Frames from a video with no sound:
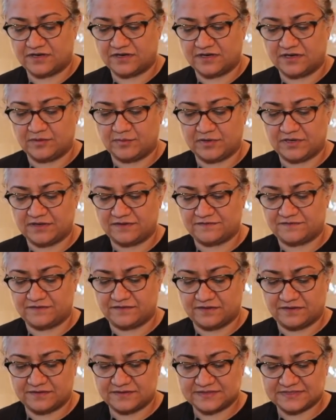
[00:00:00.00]
a little bit of
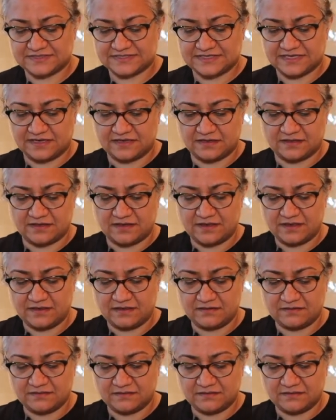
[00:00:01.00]
skin there.